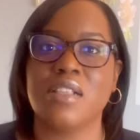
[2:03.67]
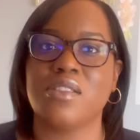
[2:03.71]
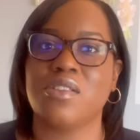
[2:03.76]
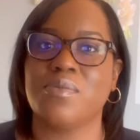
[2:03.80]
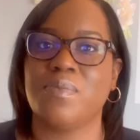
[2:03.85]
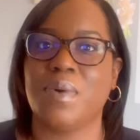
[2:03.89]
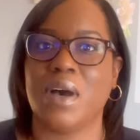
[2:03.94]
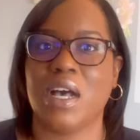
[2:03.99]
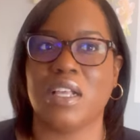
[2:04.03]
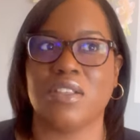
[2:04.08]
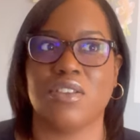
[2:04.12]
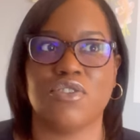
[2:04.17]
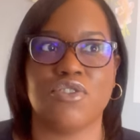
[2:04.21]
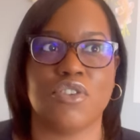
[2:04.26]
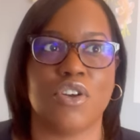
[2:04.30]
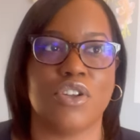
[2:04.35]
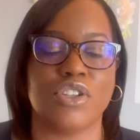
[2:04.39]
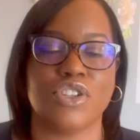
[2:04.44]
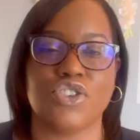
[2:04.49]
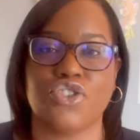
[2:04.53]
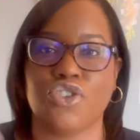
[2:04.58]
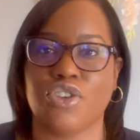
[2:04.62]
Deposit's
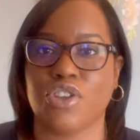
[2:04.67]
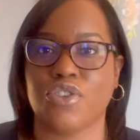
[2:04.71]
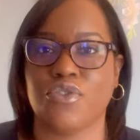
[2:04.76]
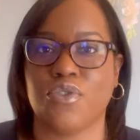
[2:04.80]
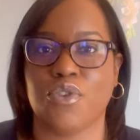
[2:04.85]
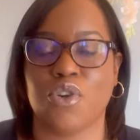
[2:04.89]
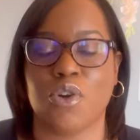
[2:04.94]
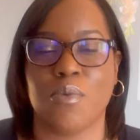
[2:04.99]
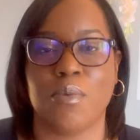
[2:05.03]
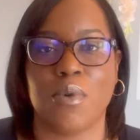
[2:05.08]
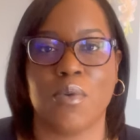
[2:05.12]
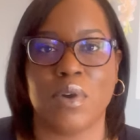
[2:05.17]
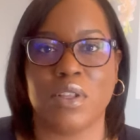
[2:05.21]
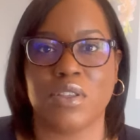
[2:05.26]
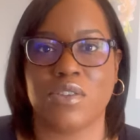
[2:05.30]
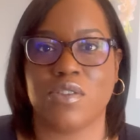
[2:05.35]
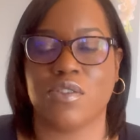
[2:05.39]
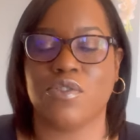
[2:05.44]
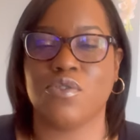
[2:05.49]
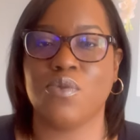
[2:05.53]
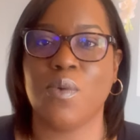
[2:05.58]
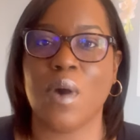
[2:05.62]
only transferable
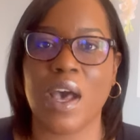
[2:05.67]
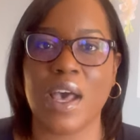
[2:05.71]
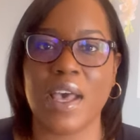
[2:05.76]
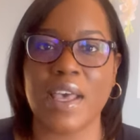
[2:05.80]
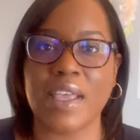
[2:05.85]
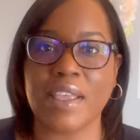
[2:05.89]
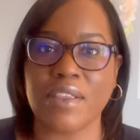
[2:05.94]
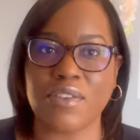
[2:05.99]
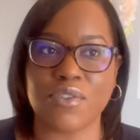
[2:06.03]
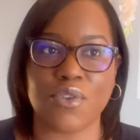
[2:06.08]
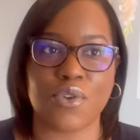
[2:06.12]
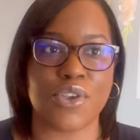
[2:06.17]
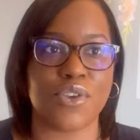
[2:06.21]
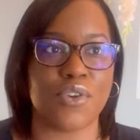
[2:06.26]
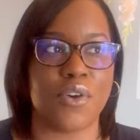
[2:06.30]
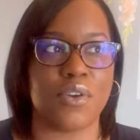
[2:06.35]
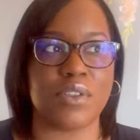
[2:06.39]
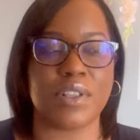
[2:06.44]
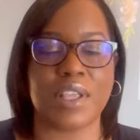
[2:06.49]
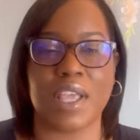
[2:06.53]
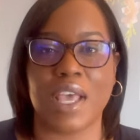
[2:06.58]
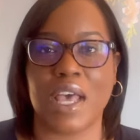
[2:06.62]
once or twice, or you
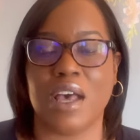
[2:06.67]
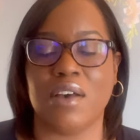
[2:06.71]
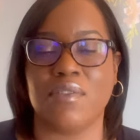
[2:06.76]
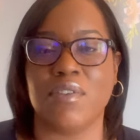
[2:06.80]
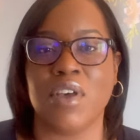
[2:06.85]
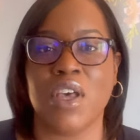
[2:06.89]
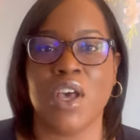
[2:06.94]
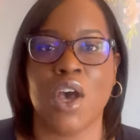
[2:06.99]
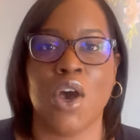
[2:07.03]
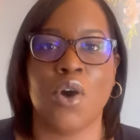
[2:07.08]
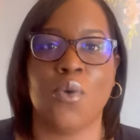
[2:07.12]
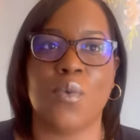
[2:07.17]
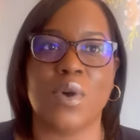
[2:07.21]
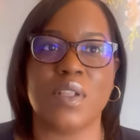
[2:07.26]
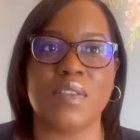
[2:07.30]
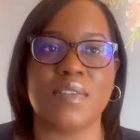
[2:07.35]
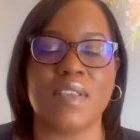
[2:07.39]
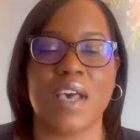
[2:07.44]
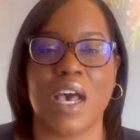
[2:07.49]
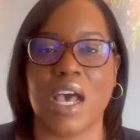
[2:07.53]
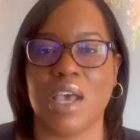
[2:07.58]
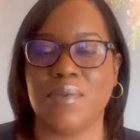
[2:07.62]
only have
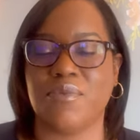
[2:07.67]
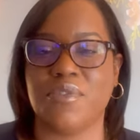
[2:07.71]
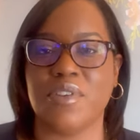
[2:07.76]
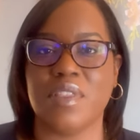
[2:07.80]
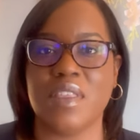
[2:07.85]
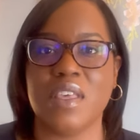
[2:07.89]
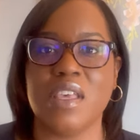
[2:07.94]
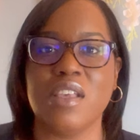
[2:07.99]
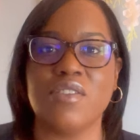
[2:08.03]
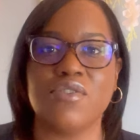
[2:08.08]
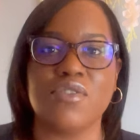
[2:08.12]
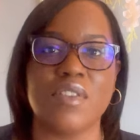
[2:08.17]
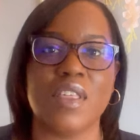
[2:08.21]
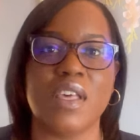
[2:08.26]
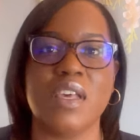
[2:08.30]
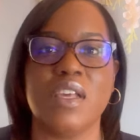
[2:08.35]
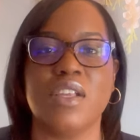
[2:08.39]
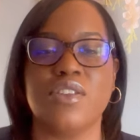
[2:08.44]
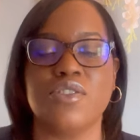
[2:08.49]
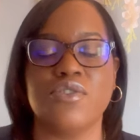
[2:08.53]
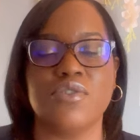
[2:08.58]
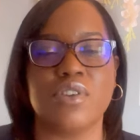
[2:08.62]
one time for this or
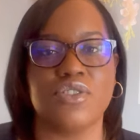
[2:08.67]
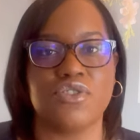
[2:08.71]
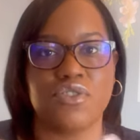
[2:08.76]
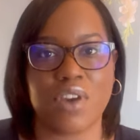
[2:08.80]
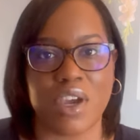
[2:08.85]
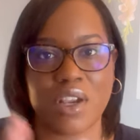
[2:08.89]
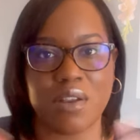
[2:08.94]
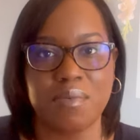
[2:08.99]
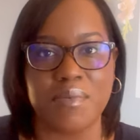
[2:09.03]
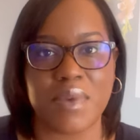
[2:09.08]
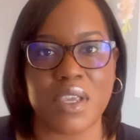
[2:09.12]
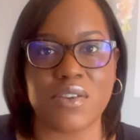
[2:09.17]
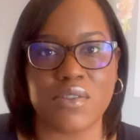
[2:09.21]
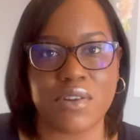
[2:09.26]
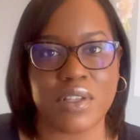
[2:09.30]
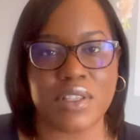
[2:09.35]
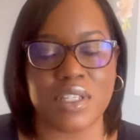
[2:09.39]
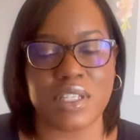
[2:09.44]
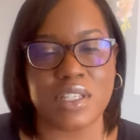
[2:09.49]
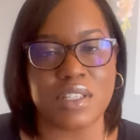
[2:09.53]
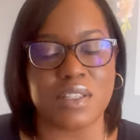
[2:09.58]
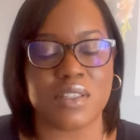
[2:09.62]
that, and you can try to make
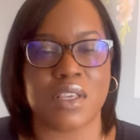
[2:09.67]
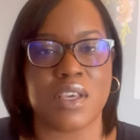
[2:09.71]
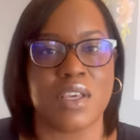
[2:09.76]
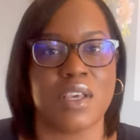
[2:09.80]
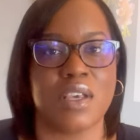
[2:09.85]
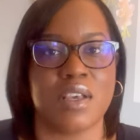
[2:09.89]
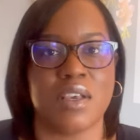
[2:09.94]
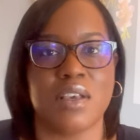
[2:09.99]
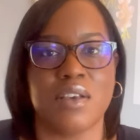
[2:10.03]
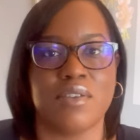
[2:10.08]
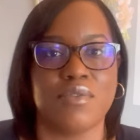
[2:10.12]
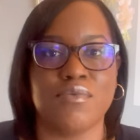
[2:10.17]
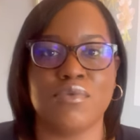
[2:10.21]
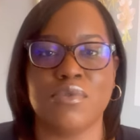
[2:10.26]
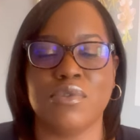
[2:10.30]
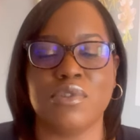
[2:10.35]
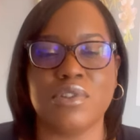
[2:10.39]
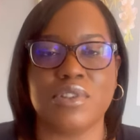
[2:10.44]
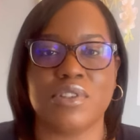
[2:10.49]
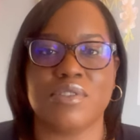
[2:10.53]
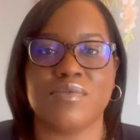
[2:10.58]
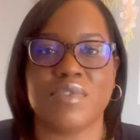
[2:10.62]
all these
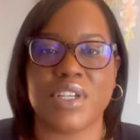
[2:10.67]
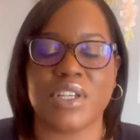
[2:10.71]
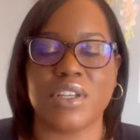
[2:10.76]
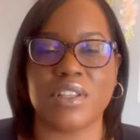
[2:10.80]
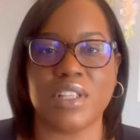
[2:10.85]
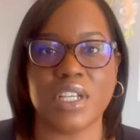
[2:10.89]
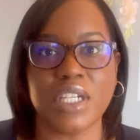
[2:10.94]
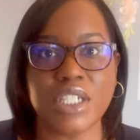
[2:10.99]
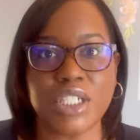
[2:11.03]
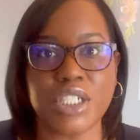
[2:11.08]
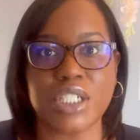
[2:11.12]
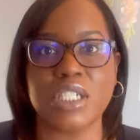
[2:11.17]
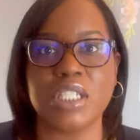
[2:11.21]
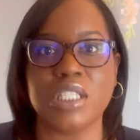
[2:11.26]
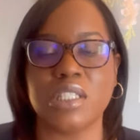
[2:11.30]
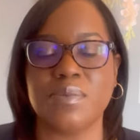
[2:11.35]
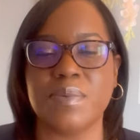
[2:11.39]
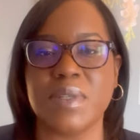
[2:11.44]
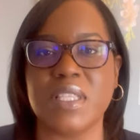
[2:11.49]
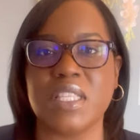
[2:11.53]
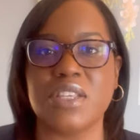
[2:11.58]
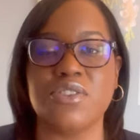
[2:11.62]
rules and
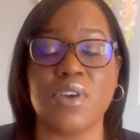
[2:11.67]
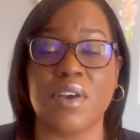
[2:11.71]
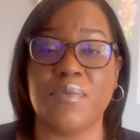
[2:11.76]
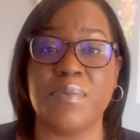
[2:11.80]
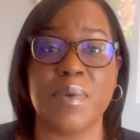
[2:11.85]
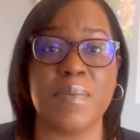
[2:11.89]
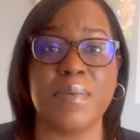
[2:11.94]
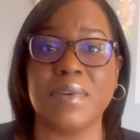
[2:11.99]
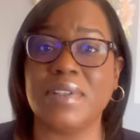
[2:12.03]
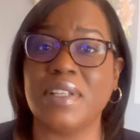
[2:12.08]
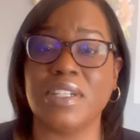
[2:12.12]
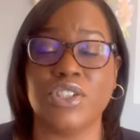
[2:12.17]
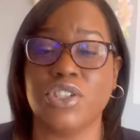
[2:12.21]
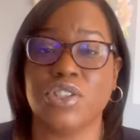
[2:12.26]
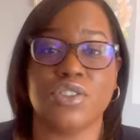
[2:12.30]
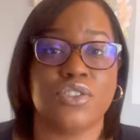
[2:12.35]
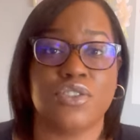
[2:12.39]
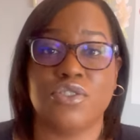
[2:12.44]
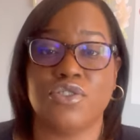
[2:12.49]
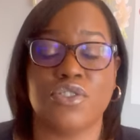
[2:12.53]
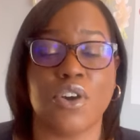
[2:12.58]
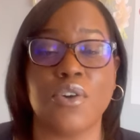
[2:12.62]
regulations, but then you have people that
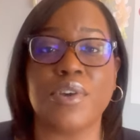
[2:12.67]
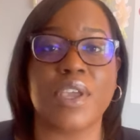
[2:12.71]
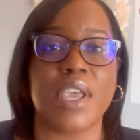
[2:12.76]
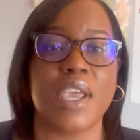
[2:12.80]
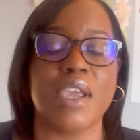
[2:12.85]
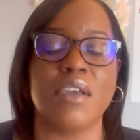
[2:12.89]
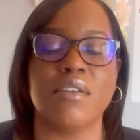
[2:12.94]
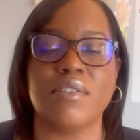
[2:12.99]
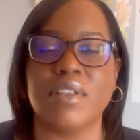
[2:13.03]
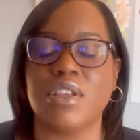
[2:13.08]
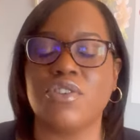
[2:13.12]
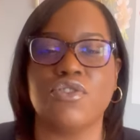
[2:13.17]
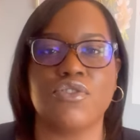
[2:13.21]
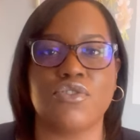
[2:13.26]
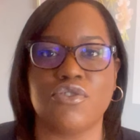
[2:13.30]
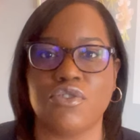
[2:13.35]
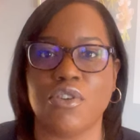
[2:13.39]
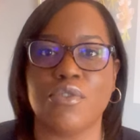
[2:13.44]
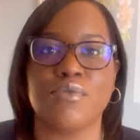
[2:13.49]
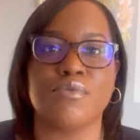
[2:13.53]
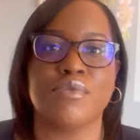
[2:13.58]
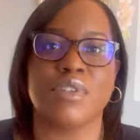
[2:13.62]
just don't care. They
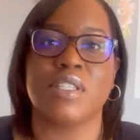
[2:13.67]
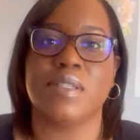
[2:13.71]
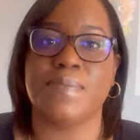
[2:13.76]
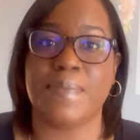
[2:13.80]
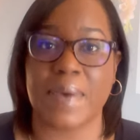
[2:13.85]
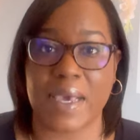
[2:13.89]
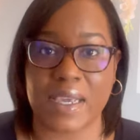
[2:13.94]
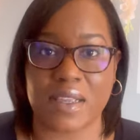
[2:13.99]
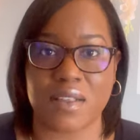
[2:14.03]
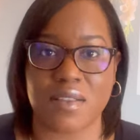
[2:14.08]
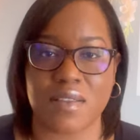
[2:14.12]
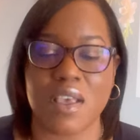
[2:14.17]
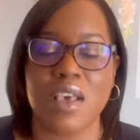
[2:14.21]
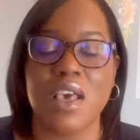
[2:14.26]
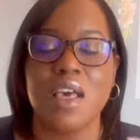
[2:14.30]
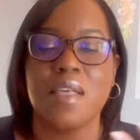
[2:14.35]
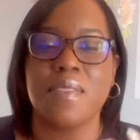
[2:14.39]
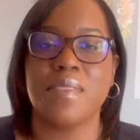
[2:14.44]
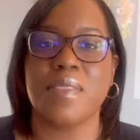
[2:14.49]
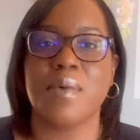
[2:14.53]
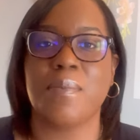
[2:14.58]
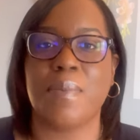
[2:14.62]
just don't respect
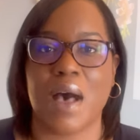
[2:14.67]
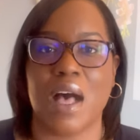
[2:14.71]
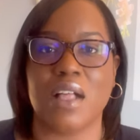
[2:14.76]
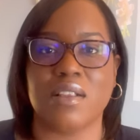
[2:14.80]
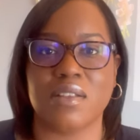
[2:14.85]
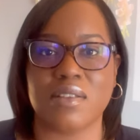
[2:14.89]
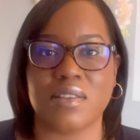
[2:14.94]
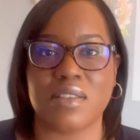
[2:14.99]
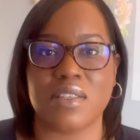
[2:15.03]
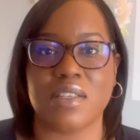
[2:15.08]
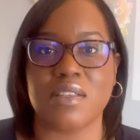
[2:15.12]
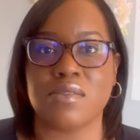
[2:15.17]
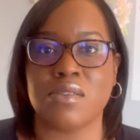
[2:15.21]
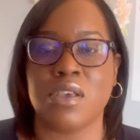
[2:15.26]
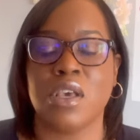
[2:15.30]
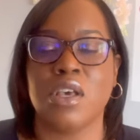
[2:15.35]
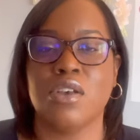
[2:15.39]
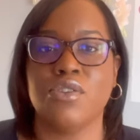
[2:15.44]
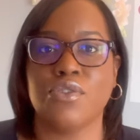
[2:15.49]
the policies.